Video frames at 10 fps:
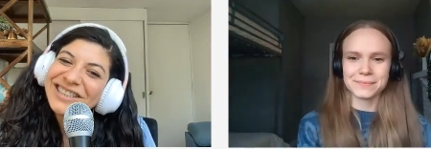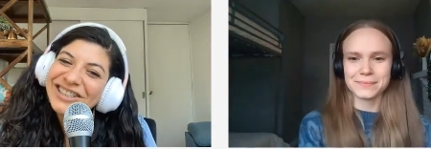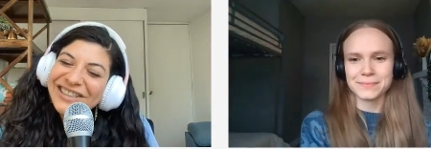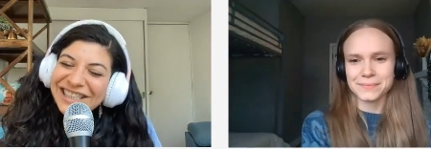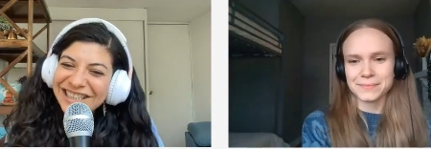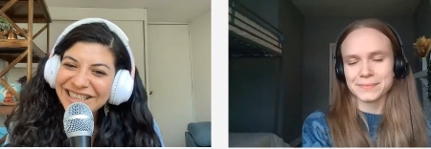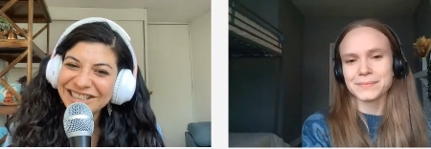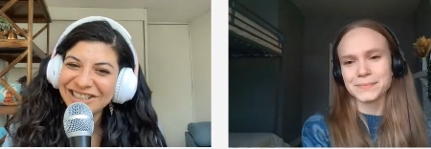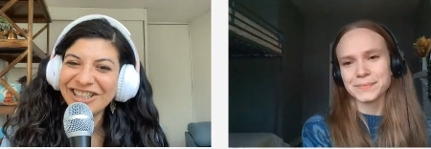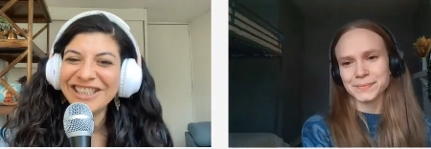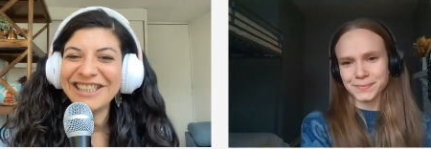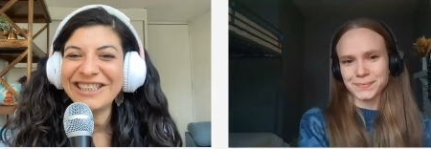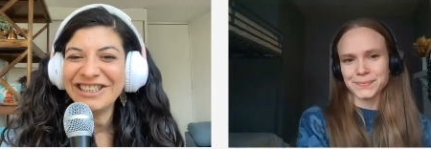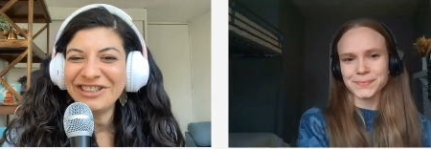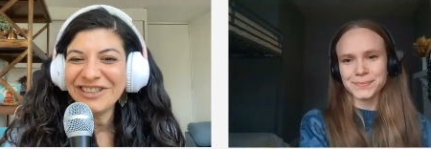Speaker 1: So let's get
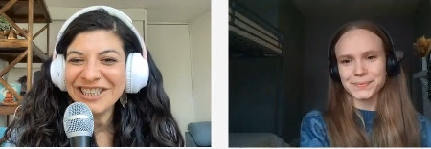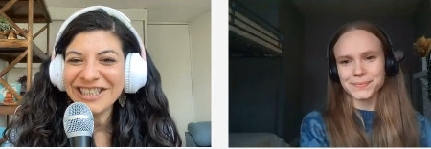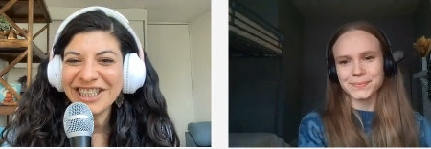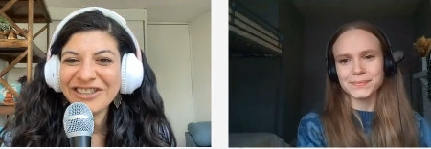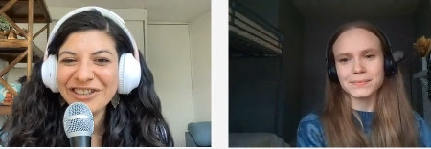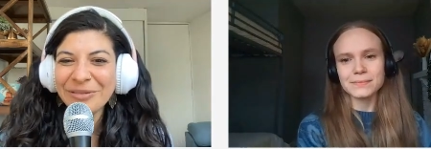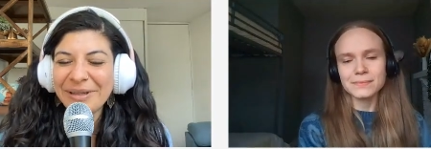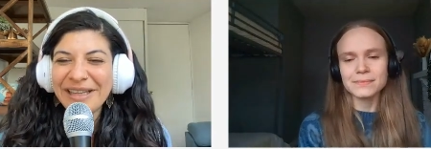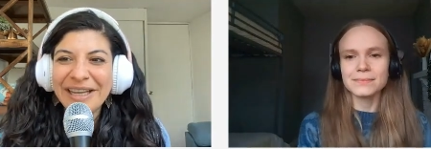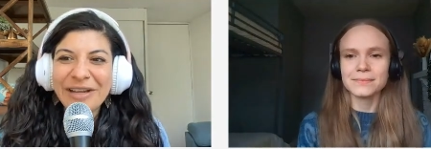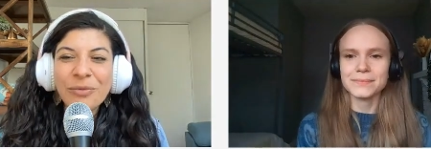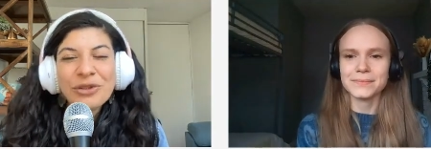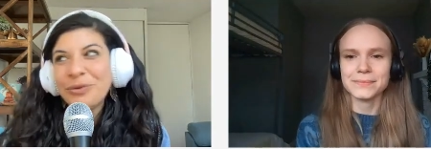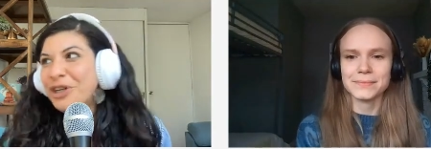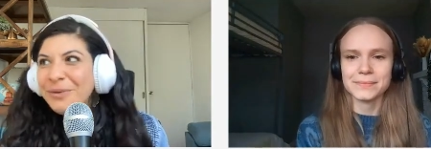started. Do you want to share a little bit like where
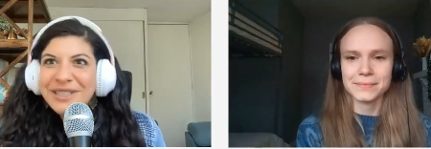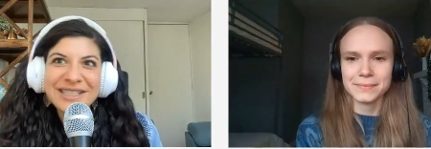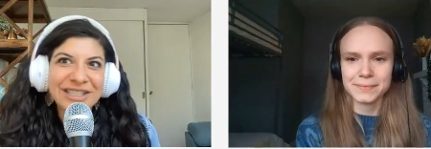do you want to